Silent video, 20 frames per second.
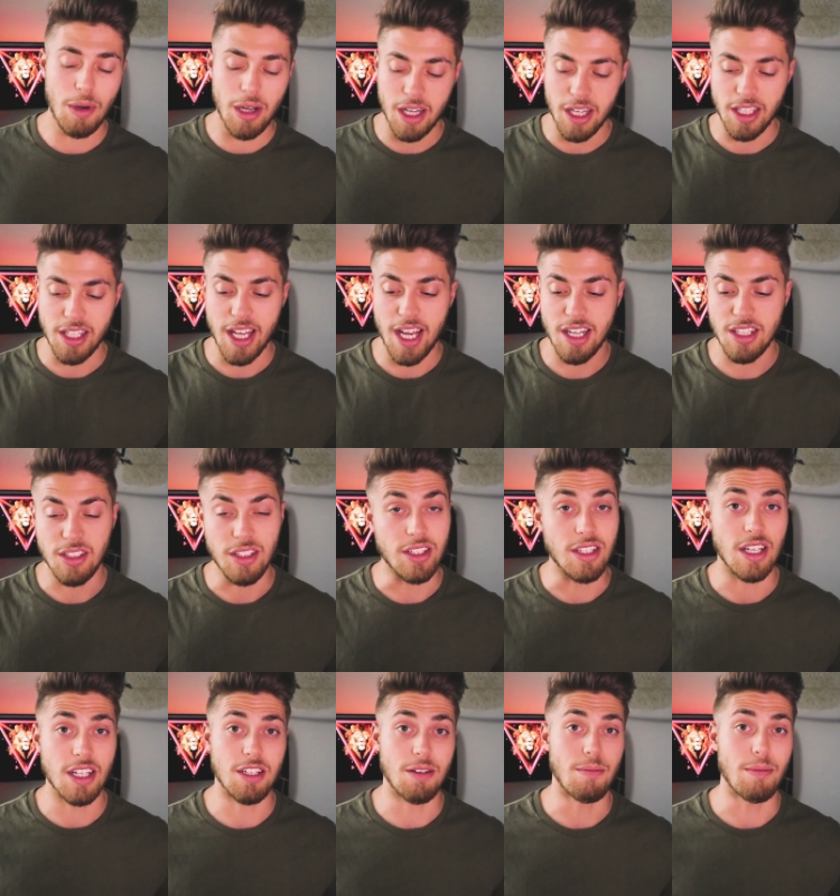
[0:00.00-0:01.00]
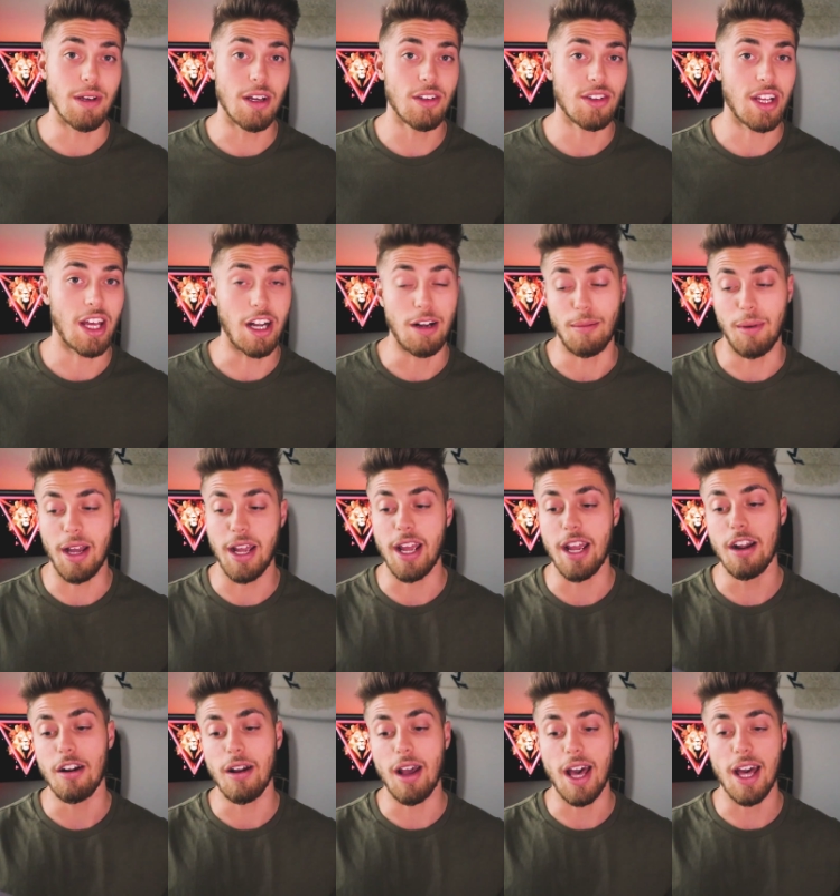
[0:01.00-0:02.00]
product actually doesn't melt out of my
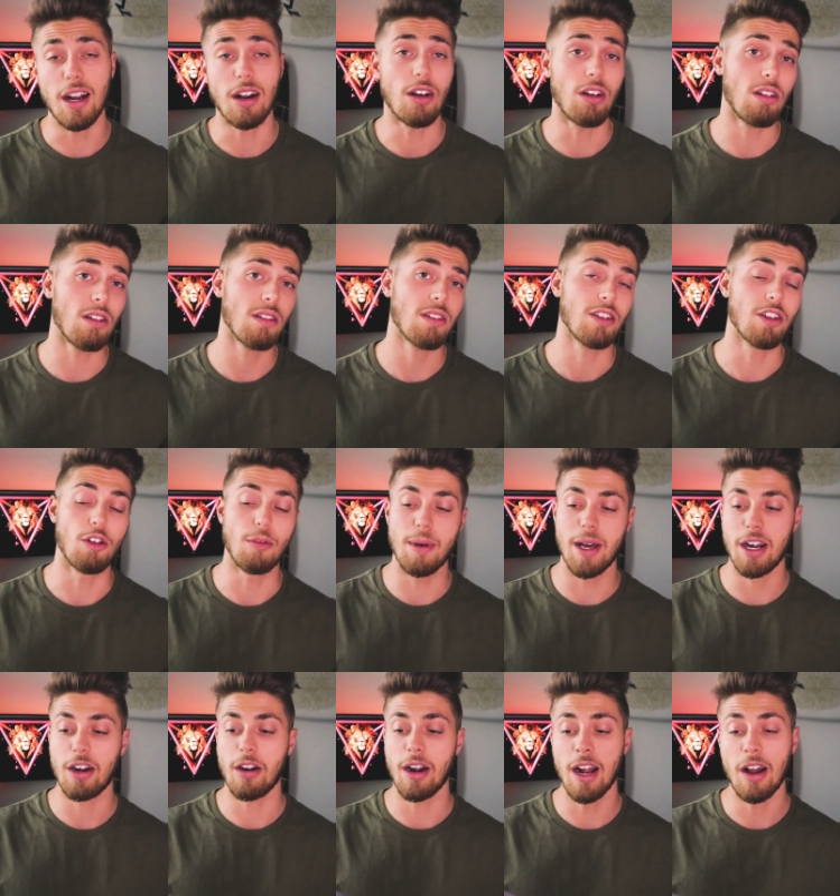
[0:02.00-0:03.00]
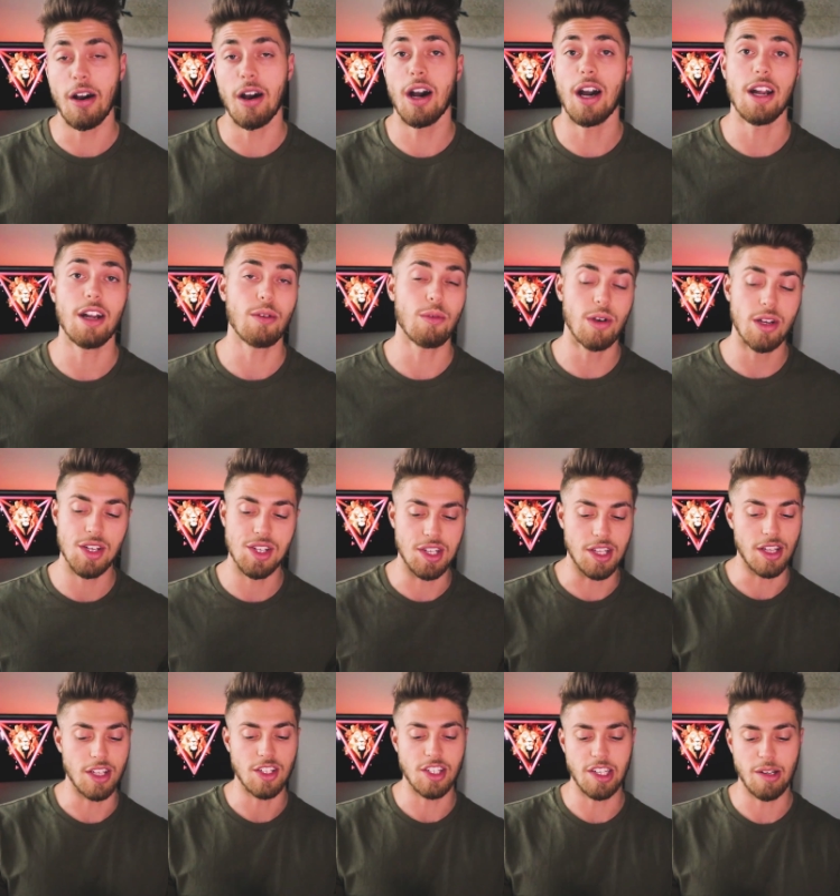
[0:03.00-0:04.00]
hair at all, no matter how hot it was
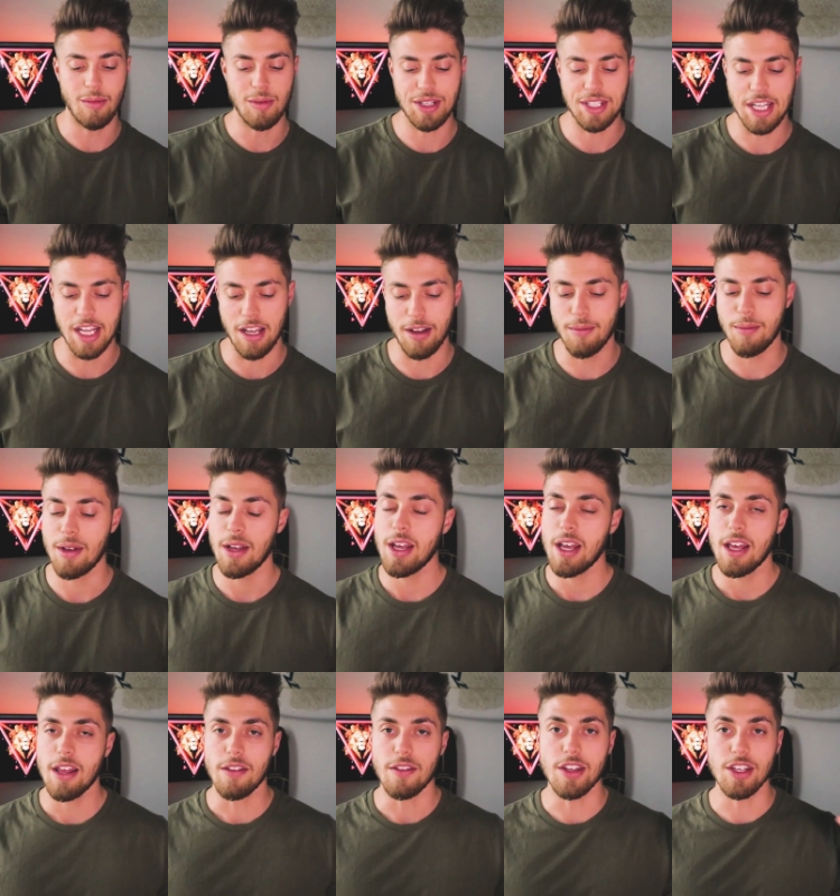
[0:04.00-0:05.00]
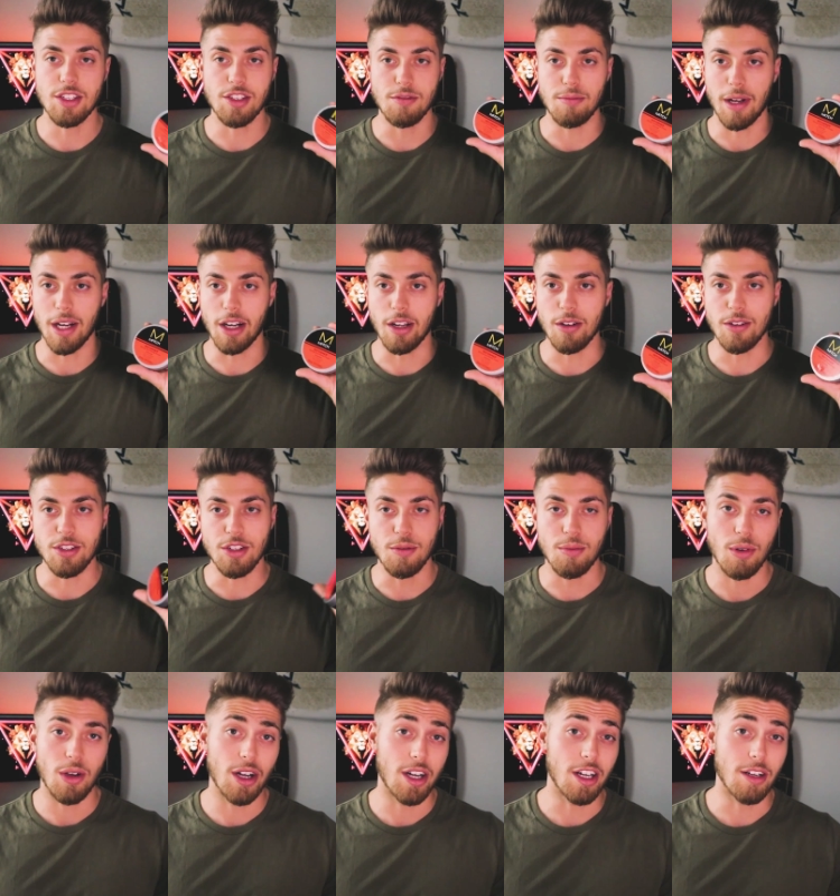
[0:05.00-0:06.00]
in the summertime. This is my go-to
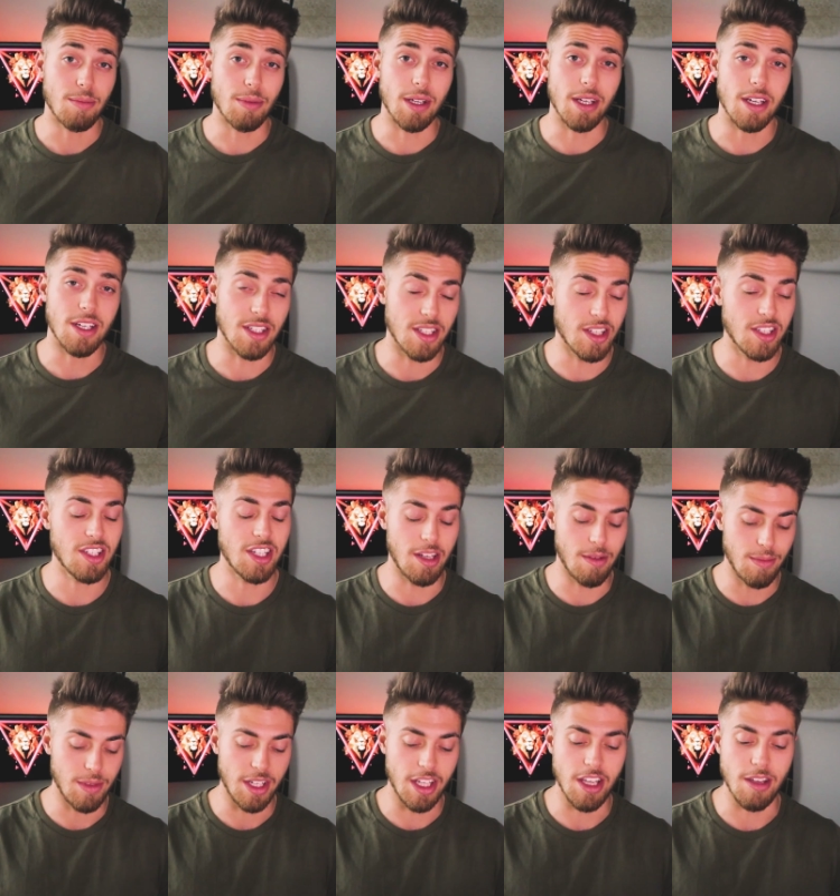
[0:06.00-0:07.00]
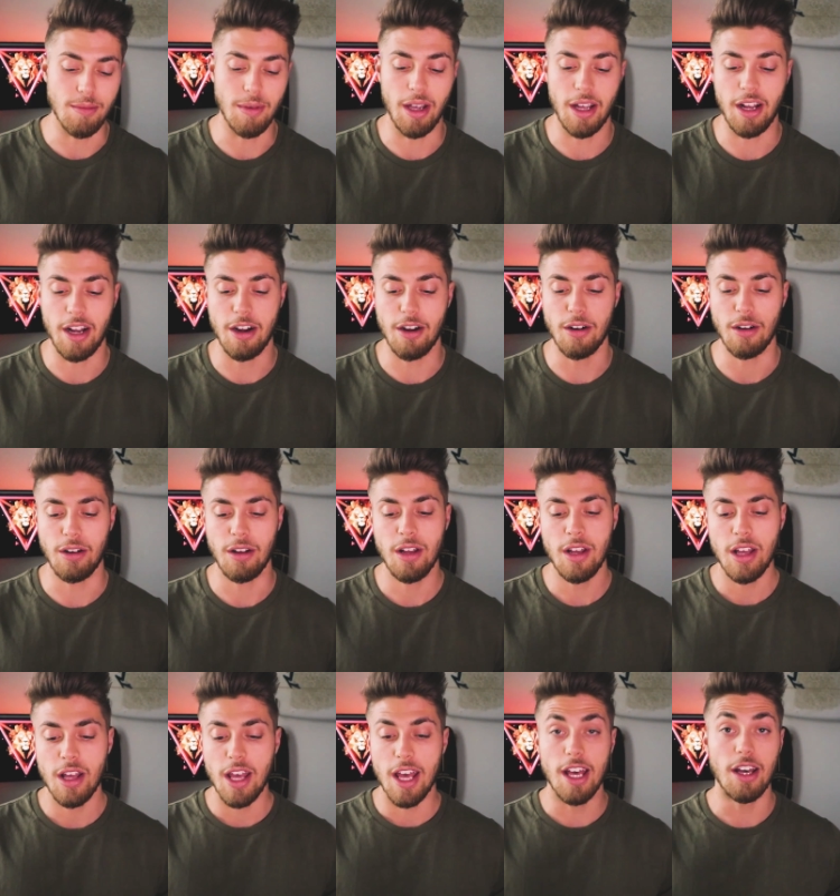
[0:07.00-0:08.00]
product because it seemed to keep my hair
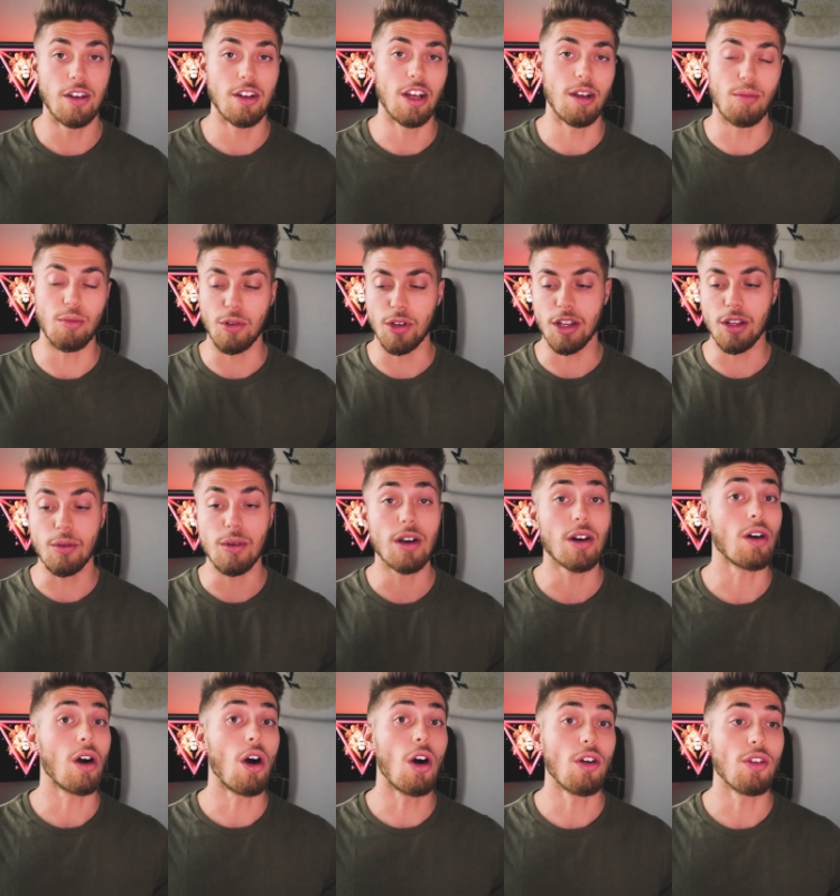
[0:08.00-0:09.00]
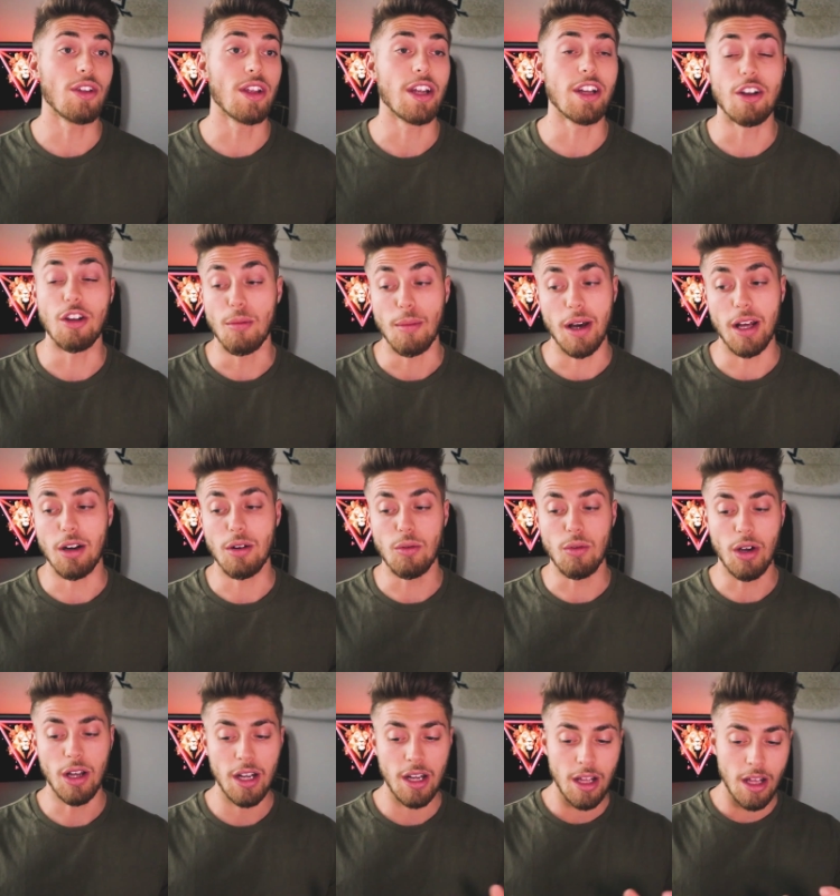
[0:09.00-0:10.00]
held up really well all day, no matter
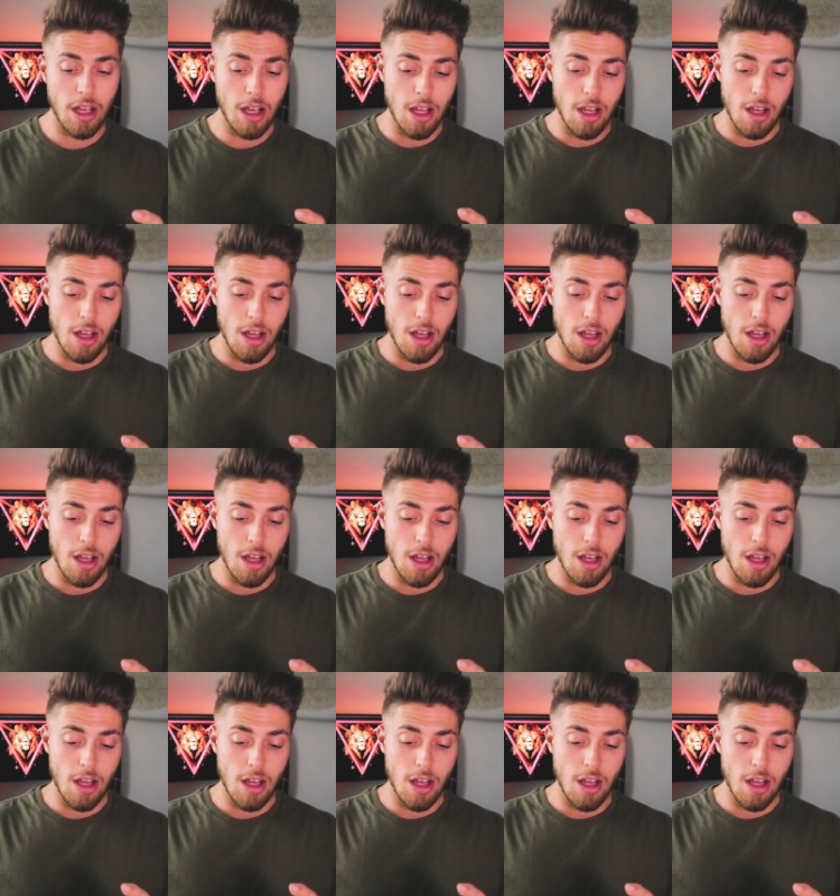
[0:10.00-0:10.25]
what.